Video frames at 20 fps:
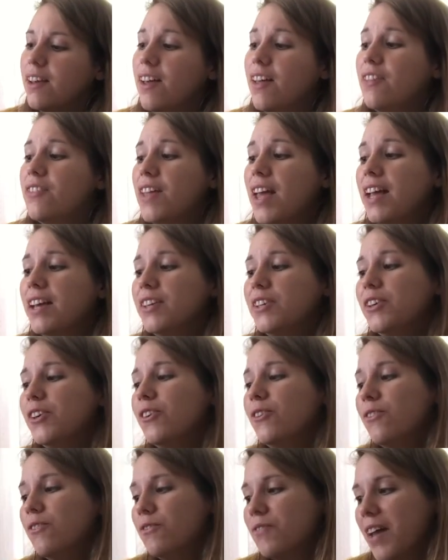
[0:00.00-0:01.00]
Thank
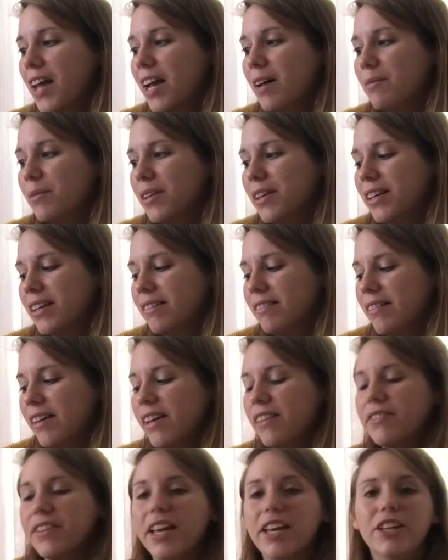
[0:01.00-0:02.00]
you, family,
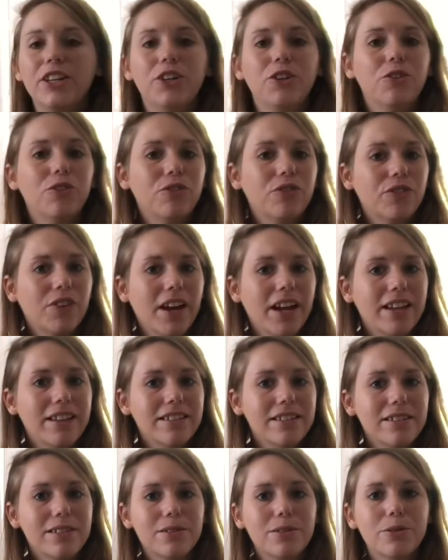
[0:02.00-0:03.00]
and thank you,
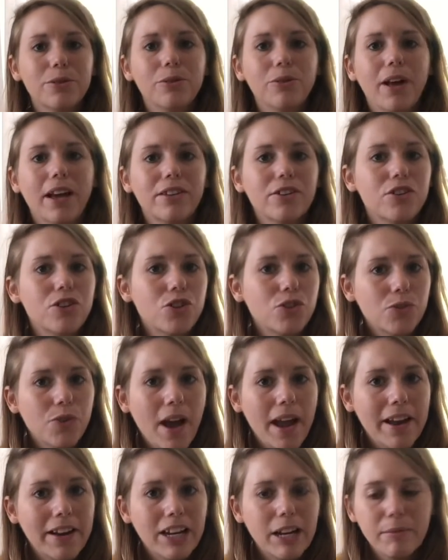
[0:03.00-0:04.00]
friends who like to
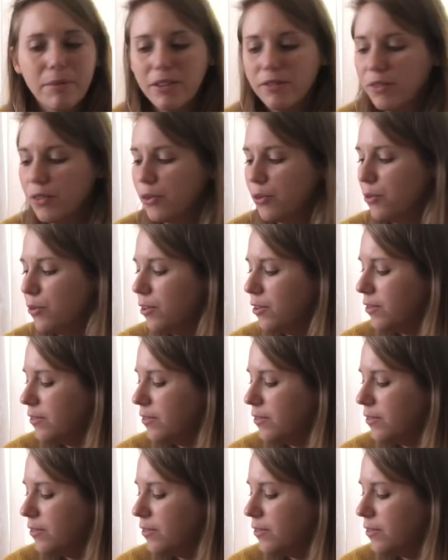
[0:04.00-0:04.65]
try our yummy food.